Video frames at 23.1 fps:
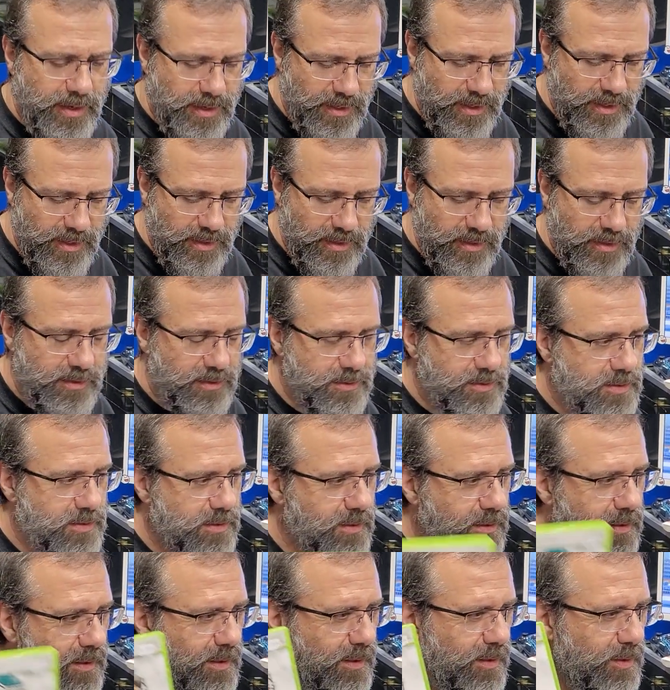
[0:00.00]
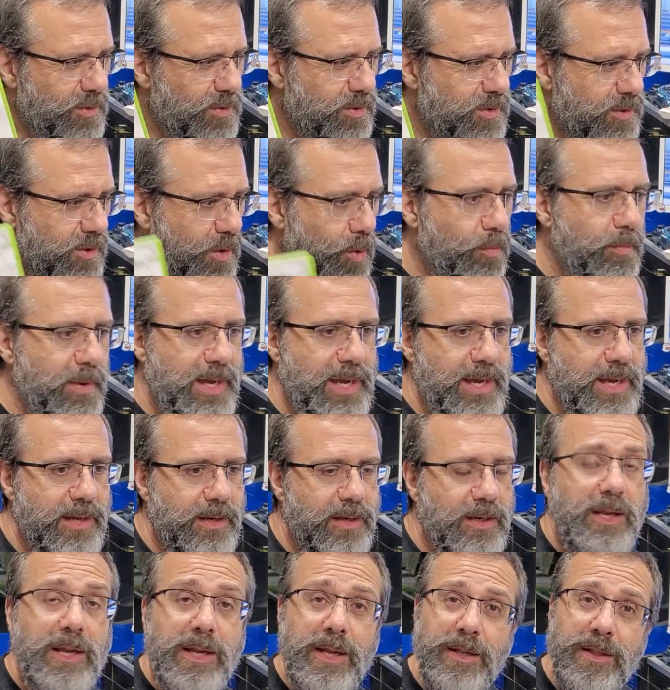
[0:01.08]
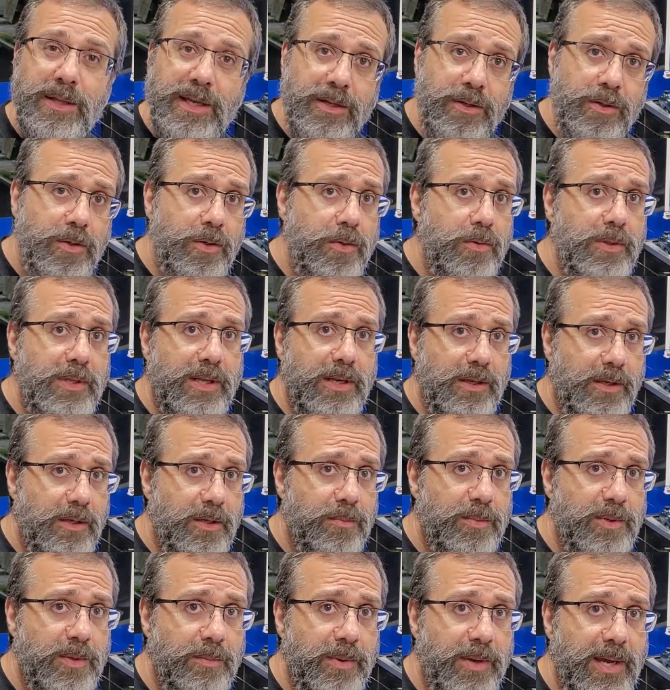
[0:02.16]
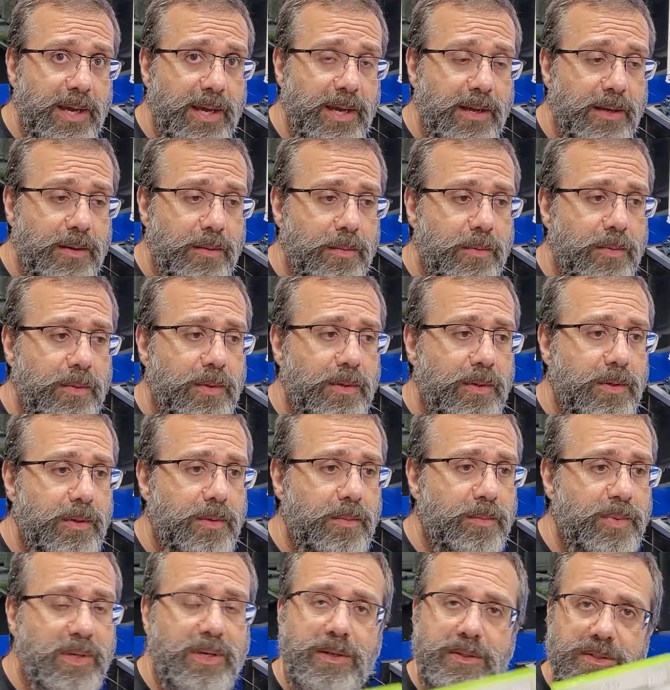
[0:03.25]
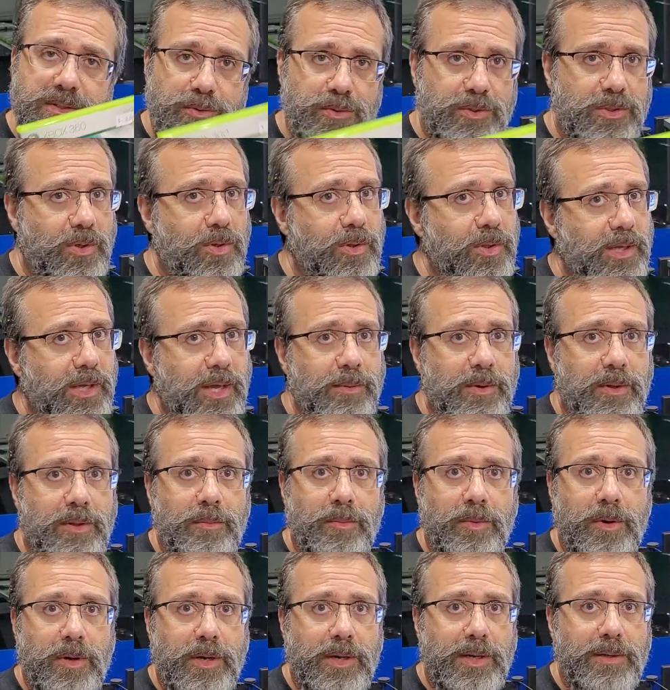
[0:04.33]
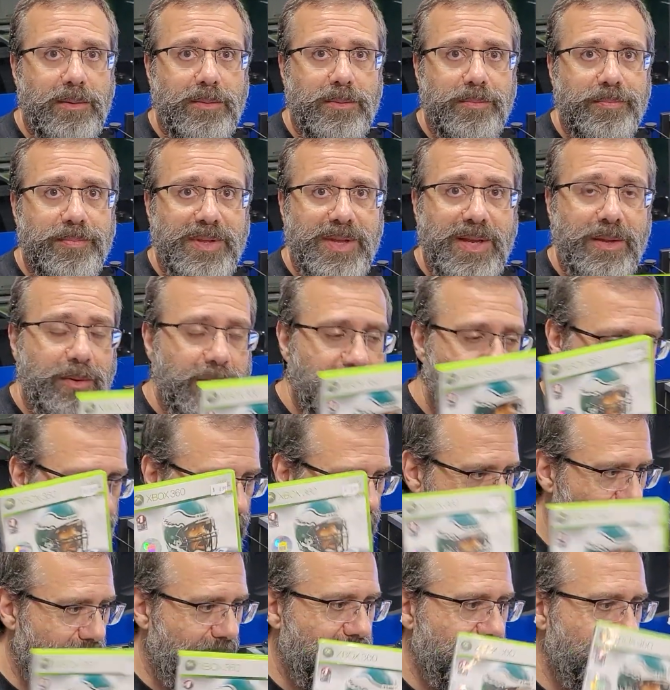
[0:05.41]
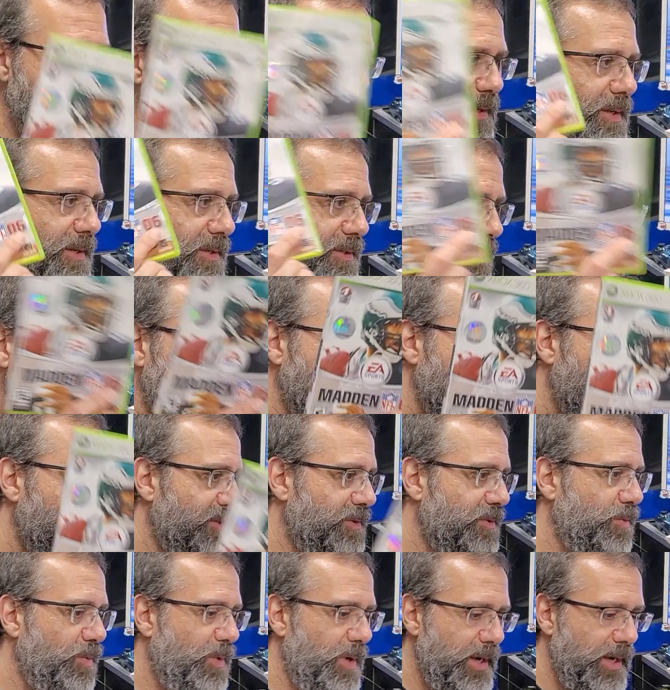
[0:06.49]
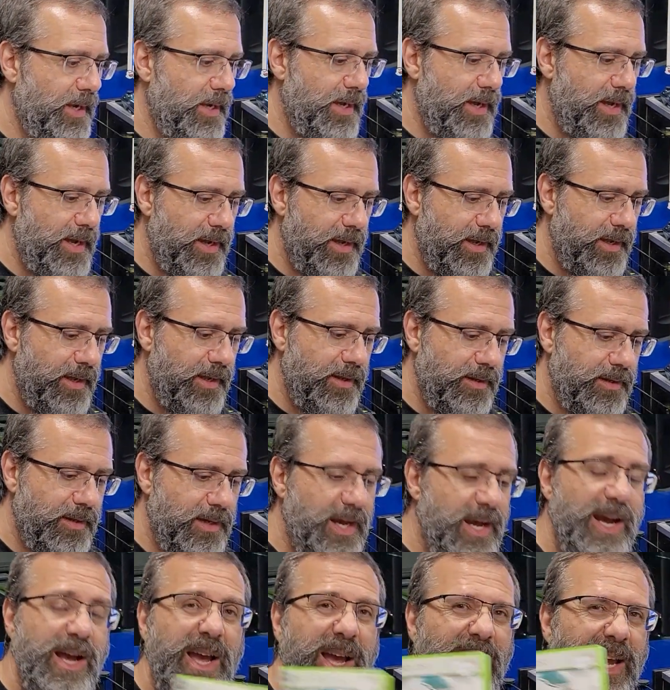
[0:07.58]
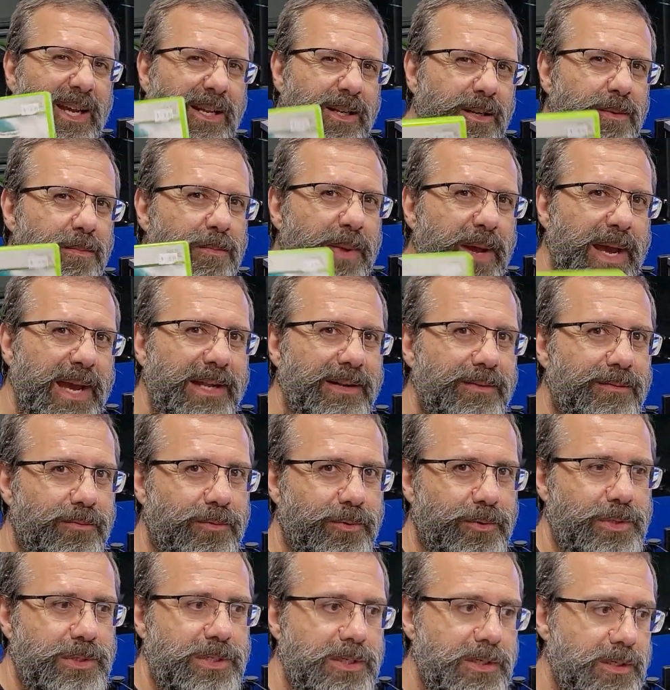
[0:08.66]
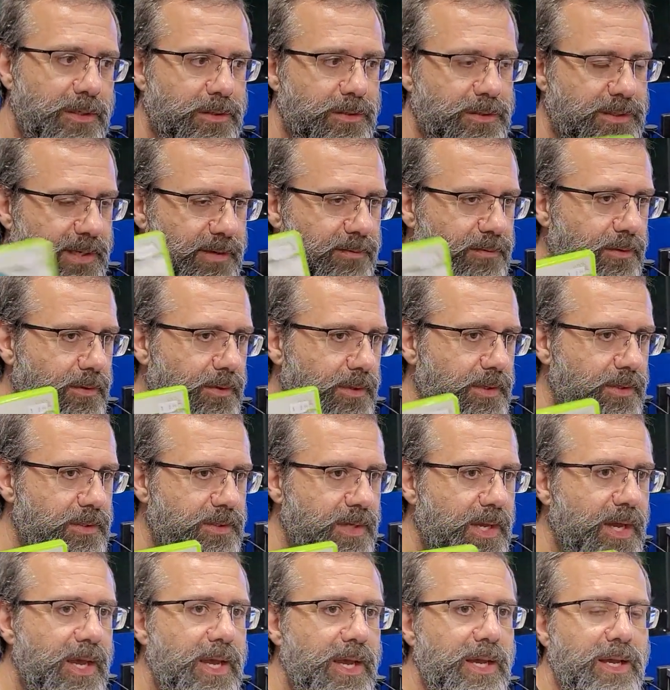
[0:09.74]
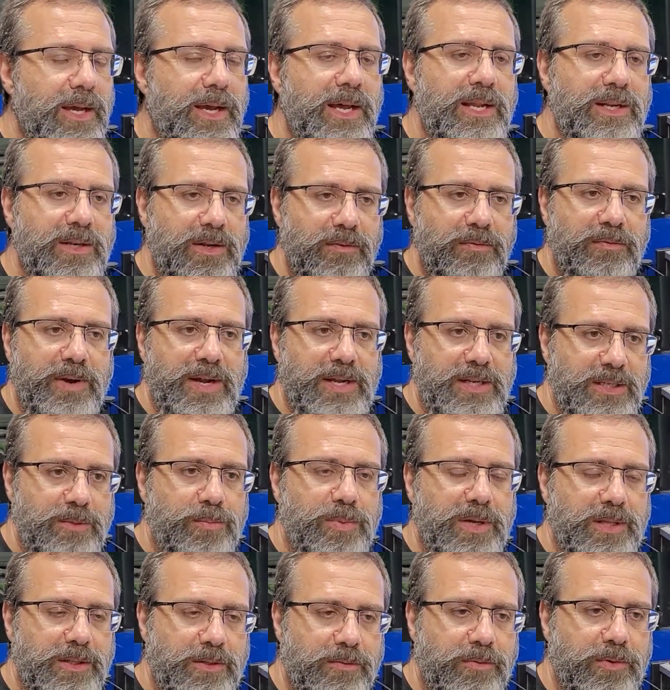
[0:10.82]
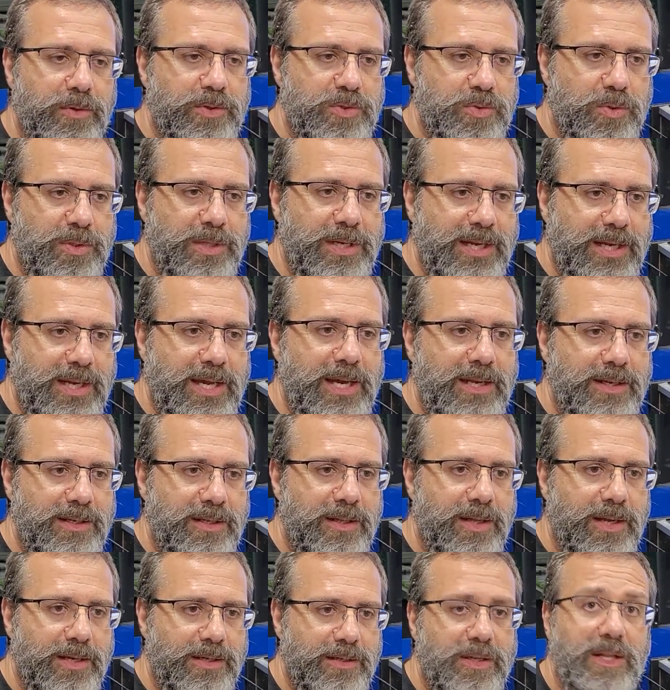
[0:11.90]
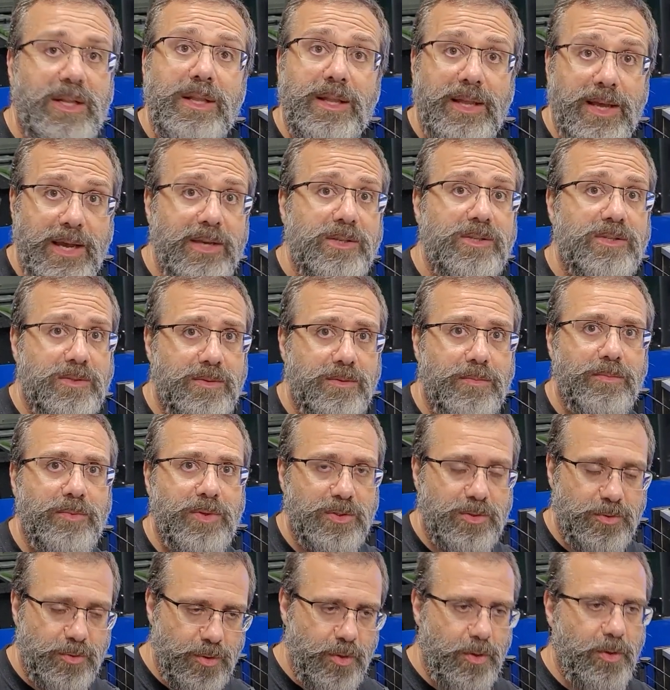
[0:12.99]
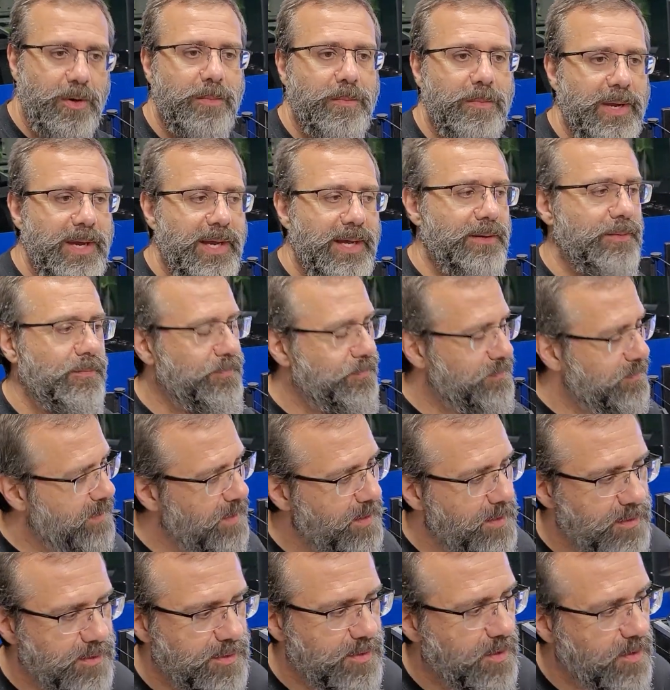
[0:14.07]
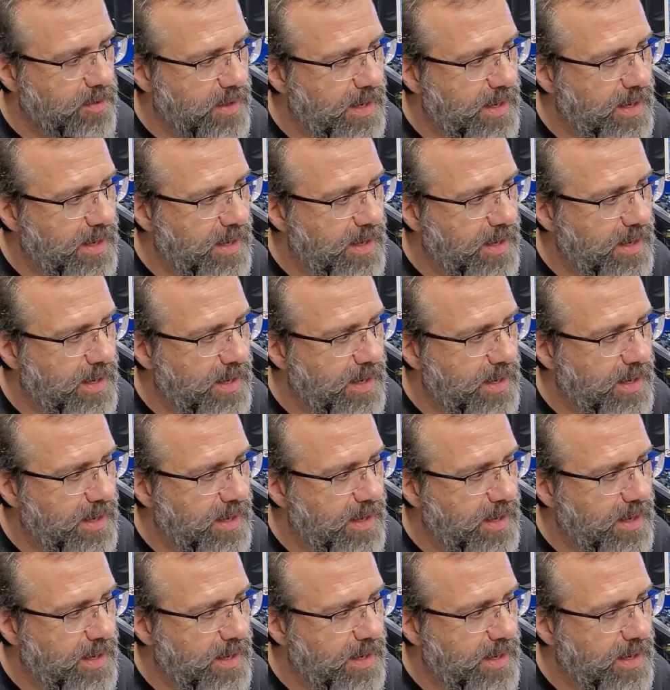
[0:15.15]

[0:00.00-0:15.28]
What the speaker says: It is so bad, and they knew that it could be bad because it was the only game on the market, and they would buy it. So that's why I hated Madden for years after this. And I finally played the first one that I kind of liked this current Madden. So